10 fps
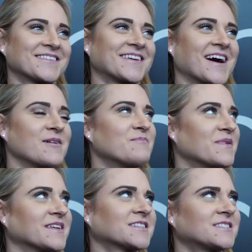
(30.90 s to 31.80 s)
yeah, but
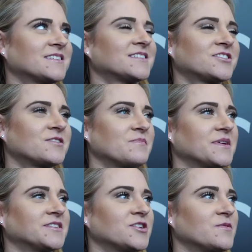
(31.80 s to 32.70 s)
it's, it shouldn't
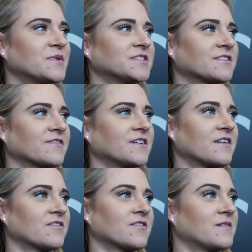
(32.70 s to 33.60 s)
be too much different
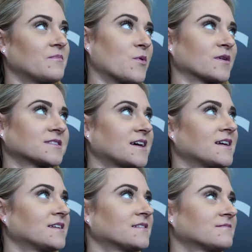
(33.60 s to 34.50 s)
other than more
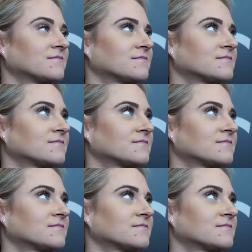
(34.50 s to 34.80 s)
exciting.